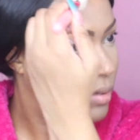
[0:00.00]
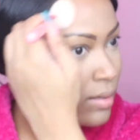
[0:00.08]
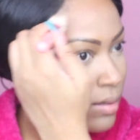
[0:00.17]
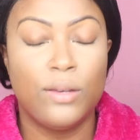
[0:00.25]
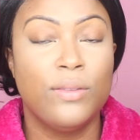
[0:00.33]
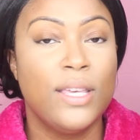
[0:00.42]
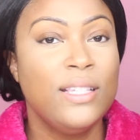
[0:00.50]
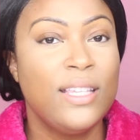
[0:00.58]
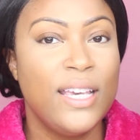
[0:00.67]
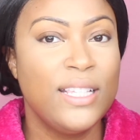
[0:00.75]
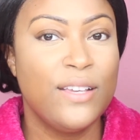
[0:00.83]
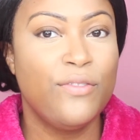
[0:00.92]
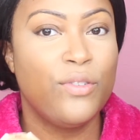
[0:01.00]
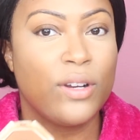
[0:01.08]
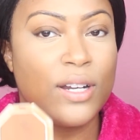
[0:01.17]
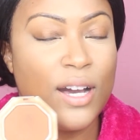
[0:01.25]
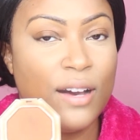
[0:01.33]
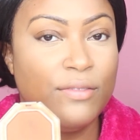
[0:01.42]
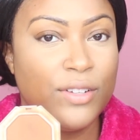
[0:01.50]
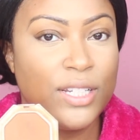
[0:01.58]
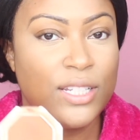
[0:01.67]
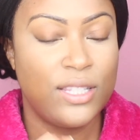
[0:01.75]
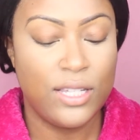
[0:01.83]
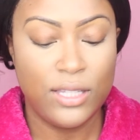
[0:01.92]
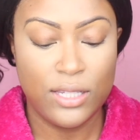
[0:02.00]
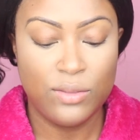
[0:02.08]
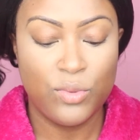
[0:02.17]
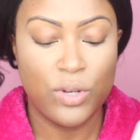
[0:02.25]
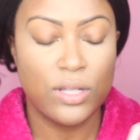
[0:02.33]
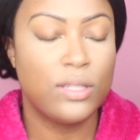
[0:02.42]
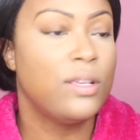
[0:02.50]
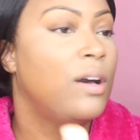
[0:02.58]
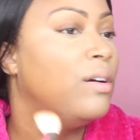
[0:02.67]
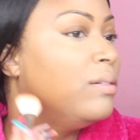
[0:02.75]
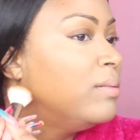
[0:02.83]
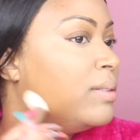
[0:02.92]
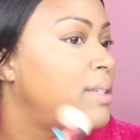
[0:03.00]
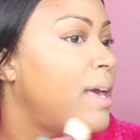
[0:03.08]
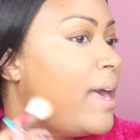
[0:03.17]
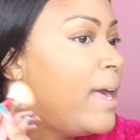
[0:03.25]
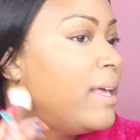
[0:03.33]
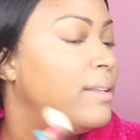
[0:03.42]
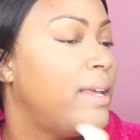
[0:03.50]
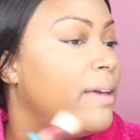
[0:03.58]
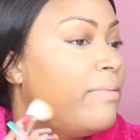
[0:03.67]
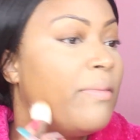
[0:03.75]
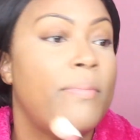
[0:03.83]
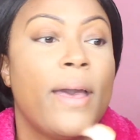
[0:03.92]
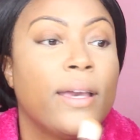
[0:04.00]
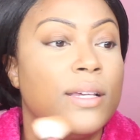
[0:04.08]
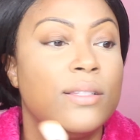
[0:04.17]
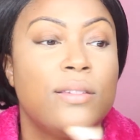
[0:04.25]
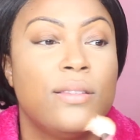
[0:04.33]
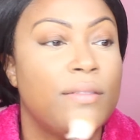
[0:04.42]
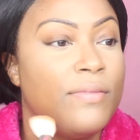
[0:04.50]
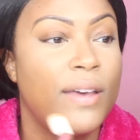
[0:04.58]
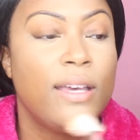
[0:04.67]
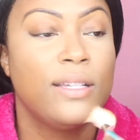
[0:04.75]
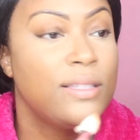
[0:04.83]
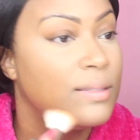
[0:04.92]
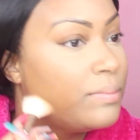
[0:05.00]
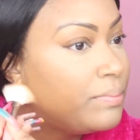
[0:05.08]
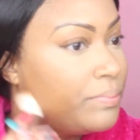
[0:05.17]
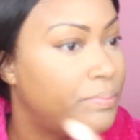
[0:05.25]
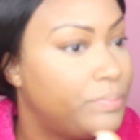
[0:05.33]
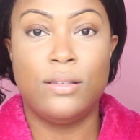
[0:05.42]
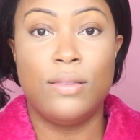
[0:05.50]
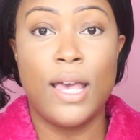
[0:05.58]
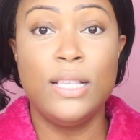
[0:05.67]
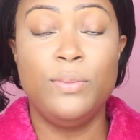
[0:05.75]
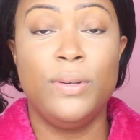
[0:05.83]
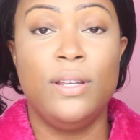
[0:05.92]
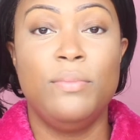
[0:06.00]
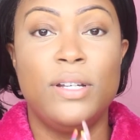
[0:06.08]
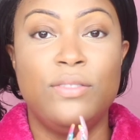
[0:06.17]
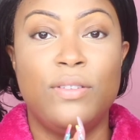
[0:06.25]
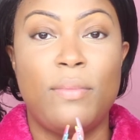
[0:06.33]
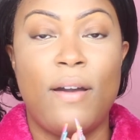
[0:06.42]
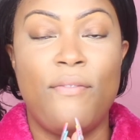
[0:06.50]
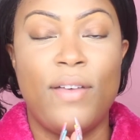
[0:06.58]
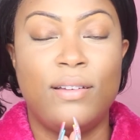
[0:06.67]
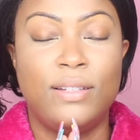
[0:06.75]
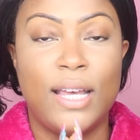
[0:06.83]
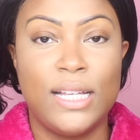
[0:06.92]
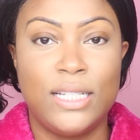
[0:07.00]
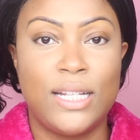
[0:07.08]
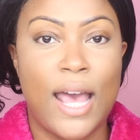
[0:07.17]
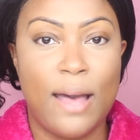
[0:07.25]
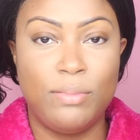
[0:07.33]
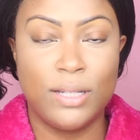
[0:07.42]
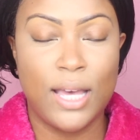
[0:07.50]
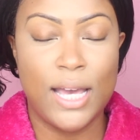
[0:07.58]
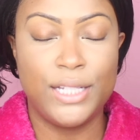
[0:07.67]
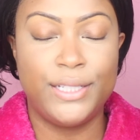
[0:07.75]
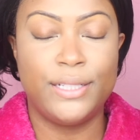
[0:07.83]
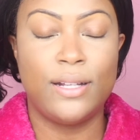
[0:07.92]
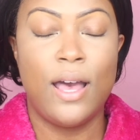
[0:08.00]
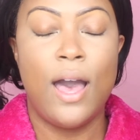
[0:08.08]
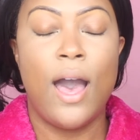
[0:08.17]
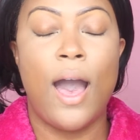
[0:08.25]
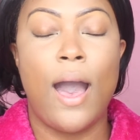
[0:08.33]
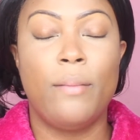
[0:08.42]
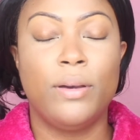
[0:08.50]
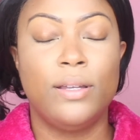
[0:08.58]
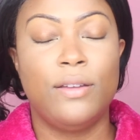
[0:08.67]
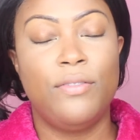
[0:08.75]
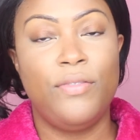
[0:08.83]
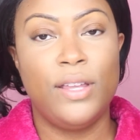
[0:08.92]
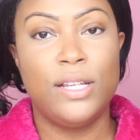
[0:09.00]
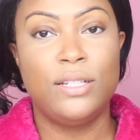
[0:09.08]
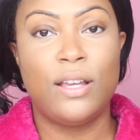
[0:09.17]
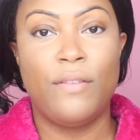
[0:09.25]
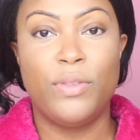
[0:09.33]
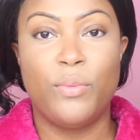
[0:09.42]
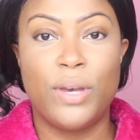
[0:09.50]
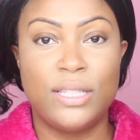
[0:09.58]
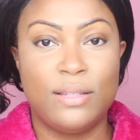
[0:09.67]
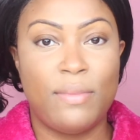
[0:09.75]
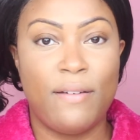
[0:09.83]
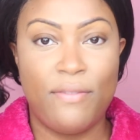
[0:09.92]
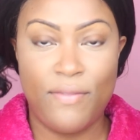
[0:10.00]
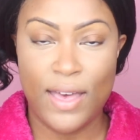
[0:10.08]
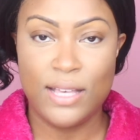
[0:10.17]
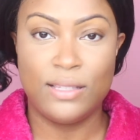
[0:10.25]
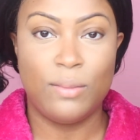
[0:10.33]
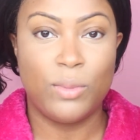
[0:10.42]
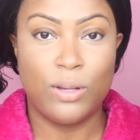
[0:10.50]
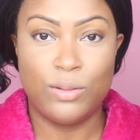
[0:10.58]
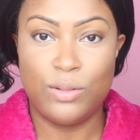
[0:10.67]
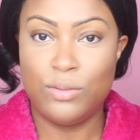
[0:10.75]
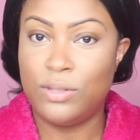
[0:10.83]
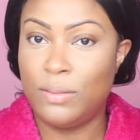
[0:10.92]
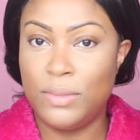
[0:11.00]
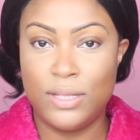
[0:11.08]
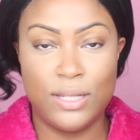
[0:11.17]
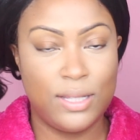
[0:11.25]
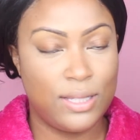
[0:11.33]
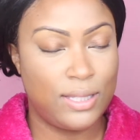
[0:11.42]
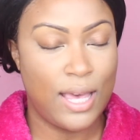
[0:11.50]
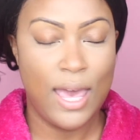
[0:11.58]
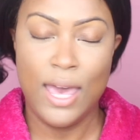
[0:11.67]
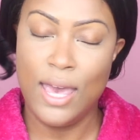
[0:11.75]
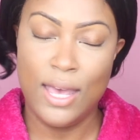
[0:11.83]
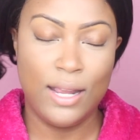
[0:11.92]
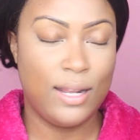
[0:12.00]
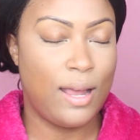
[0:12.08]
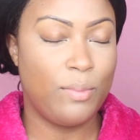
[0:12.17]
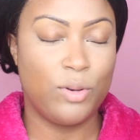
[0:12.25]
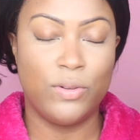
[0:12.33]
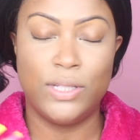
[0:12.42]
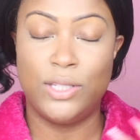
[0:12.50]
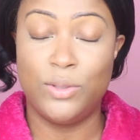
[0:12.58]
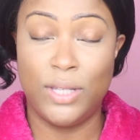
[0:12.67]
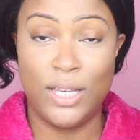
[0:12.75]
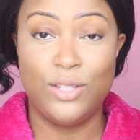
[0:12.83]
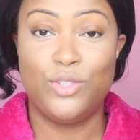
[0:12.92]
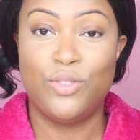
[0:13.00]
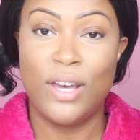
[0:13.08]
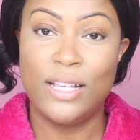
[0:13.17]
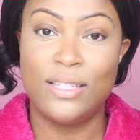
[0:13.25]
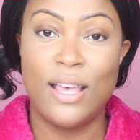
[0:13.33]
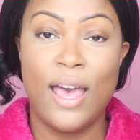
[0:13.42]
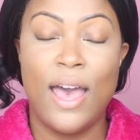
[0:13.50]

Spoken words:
So this isn't for coverage. This is more so to add depth back into the face. So that's pretty much for my foundation application. I'm going to finish off the rest of my face. I'm going to do something to this head and I'm going to get dressed.